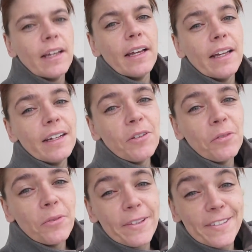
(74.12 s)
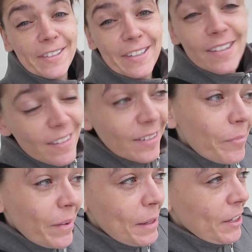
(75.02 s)

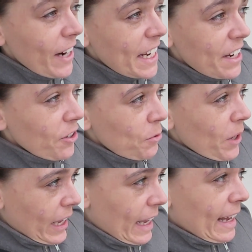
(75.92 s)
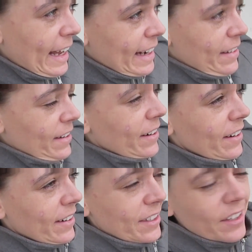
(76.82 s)
Anywho, my radio is working again in the car,